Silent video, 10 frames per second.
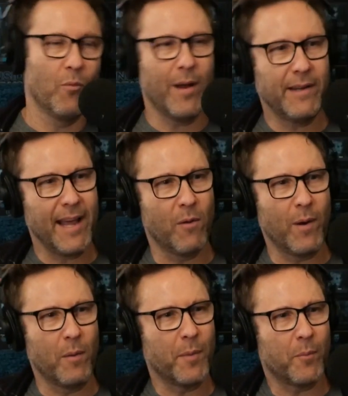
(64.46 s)
And when
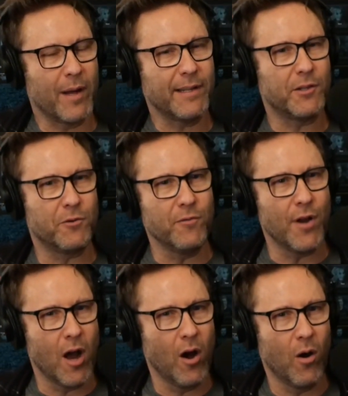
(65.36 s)
did you
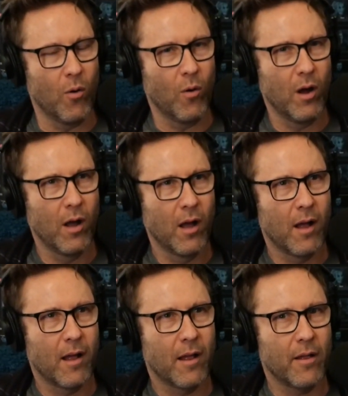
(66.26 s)
know
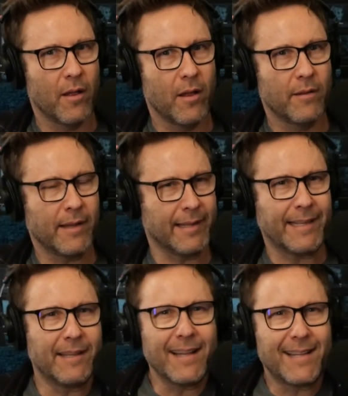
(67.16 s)
that, like,
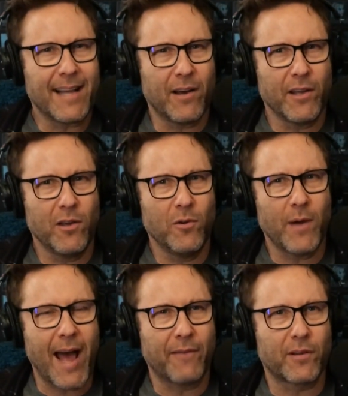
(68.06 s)
did they tell you
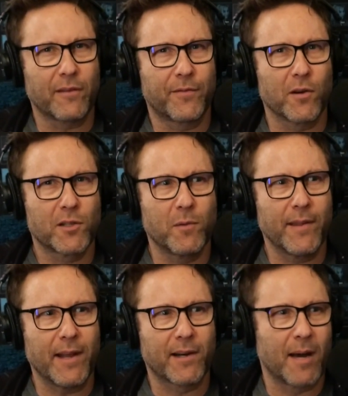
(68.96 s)
after the first one
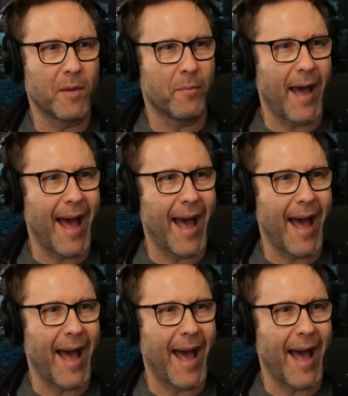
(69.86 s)
that you're coming